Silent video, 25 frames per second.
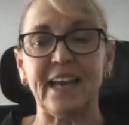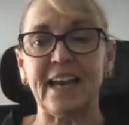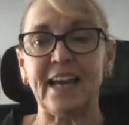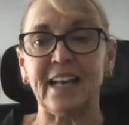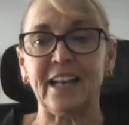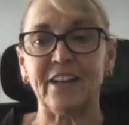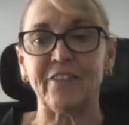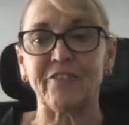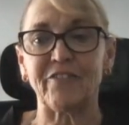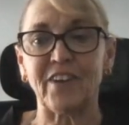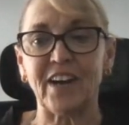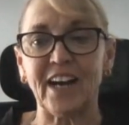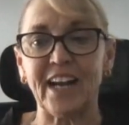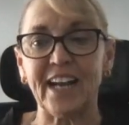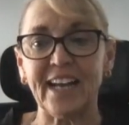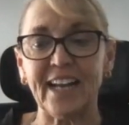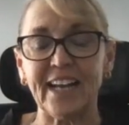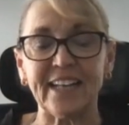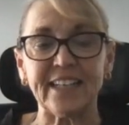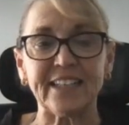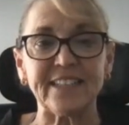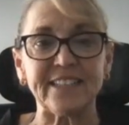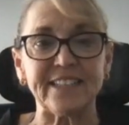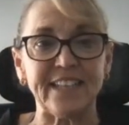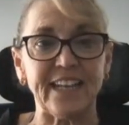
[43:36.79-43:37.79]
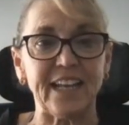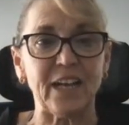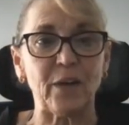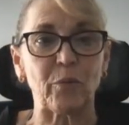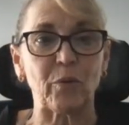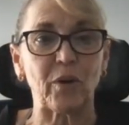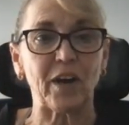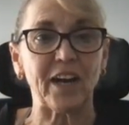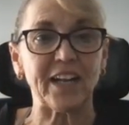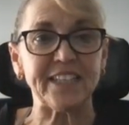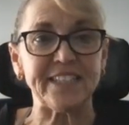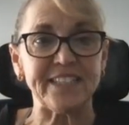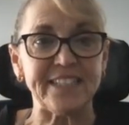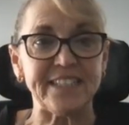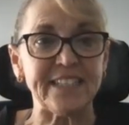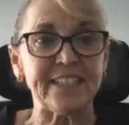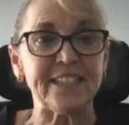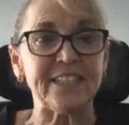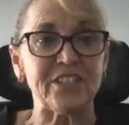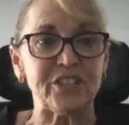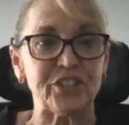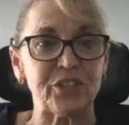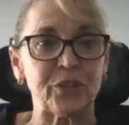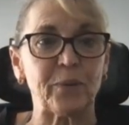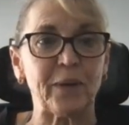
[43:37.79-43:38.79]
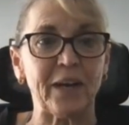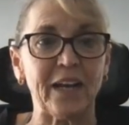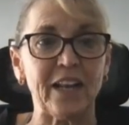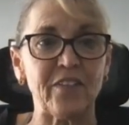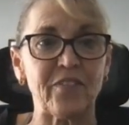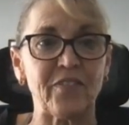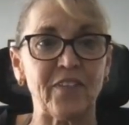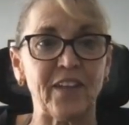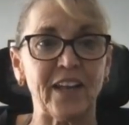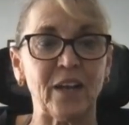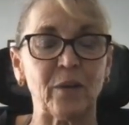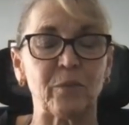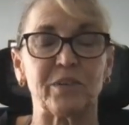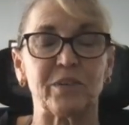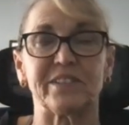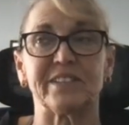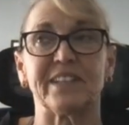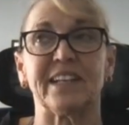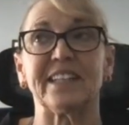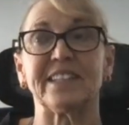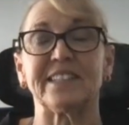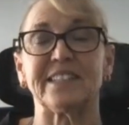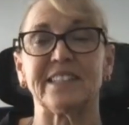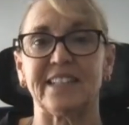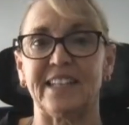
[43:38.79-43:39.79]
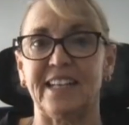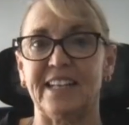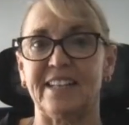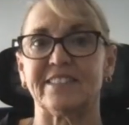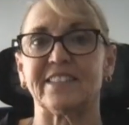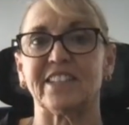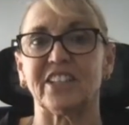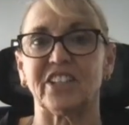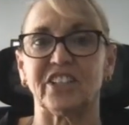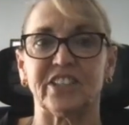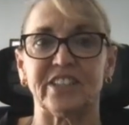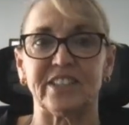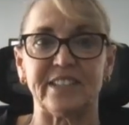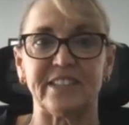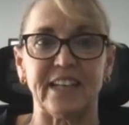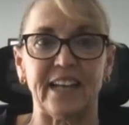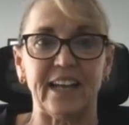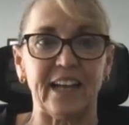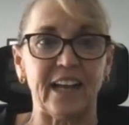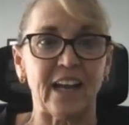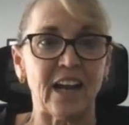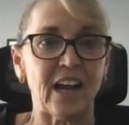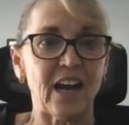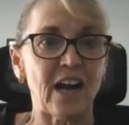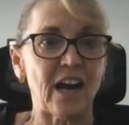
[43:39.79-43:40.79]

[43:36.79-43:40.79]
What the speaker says: And if I had a day where I didn't do anything, it was like, today is a good day.